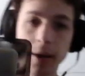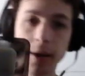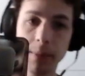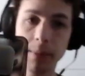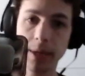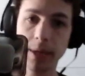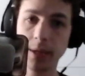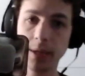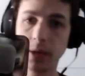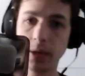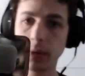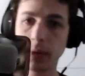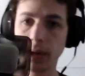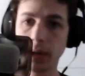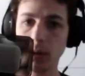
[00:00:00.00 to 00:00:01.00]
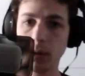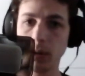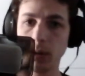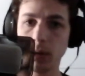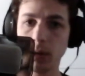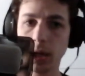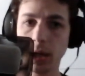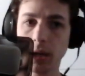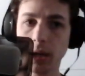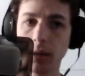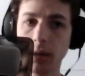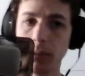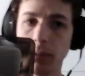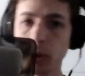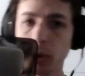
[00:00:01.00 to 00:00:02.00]
But here we go on
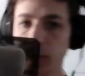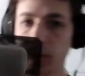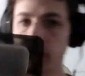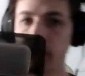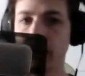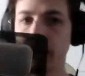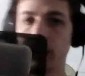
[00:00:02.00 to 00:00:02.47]
motion sounds.